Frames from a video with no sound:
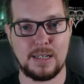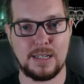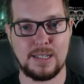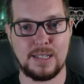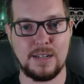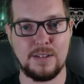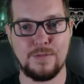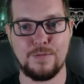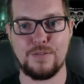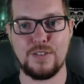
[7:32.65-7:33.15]
It
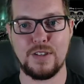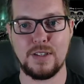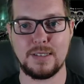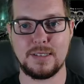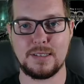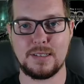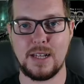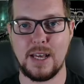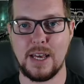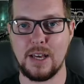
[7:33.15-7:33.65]
didn't feel
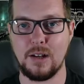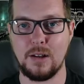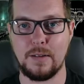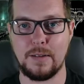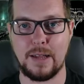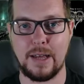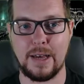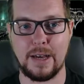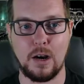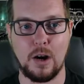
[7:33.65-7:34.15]
stale,
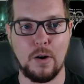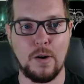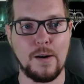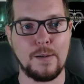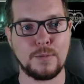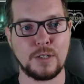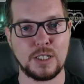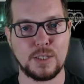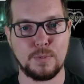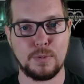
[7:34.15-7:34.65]
like, oh,
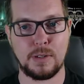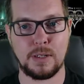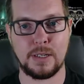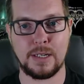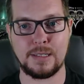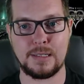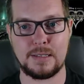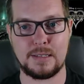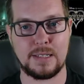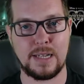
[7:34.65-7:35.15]
I'm just
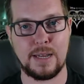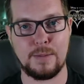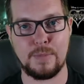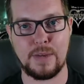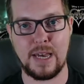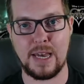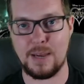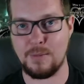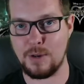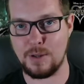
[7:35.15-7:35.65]
playing the same
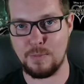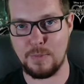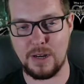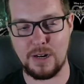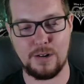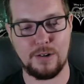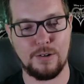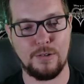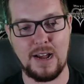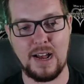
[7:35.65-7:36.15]
game with
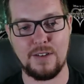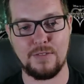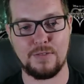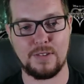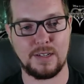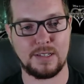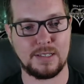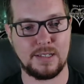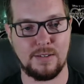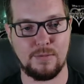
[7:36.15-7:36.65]
better
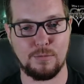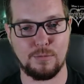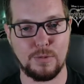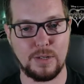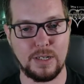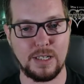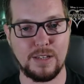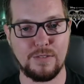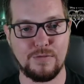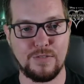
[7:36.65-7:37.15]
graphics. It
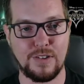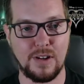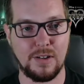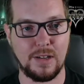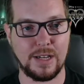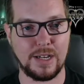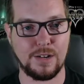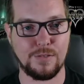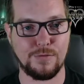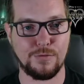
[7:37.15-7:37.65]
really felt
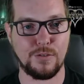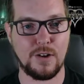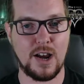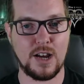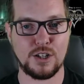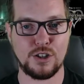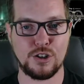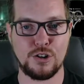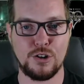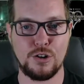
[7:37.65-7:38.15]
like a
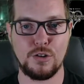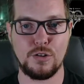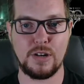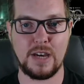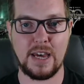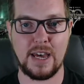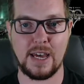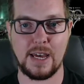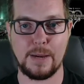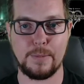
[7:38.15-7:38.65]
fresh new
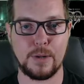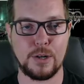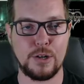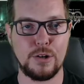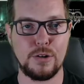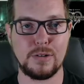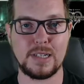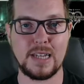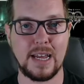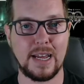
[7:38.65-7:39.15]
game, a
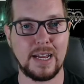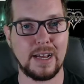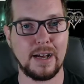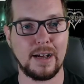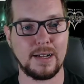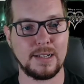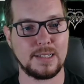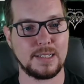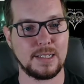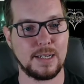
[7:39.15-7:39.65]
new take
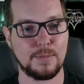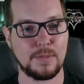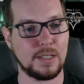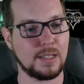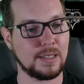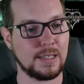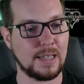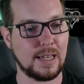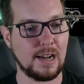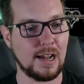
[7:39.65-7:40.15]
on
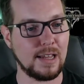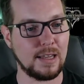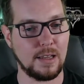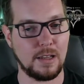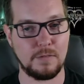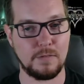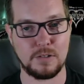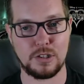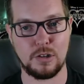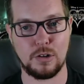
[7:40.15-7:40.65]
something that I
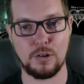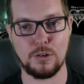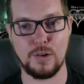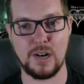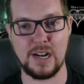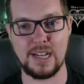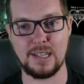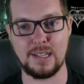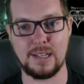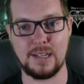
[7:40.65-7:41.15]
love so
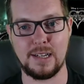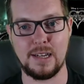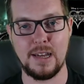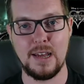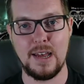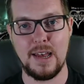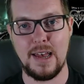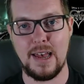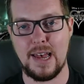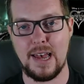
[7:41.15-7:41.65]
greatly,
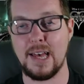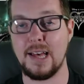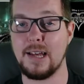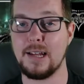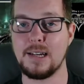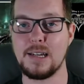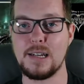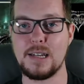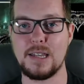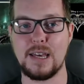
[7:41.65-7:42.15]

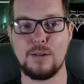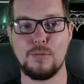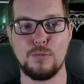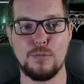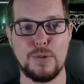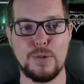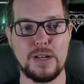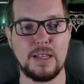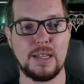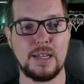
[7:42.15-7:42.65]
and they
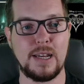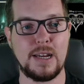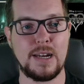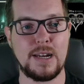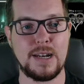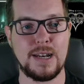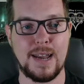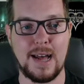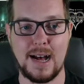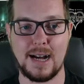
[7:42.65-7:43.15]
really
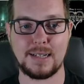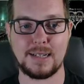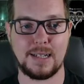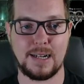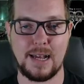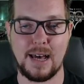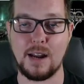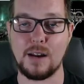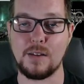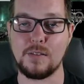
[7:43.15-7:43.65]
knocked it
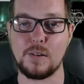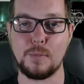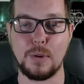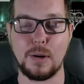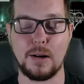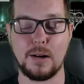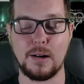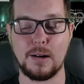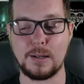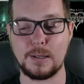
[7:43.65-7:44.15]
out of the park.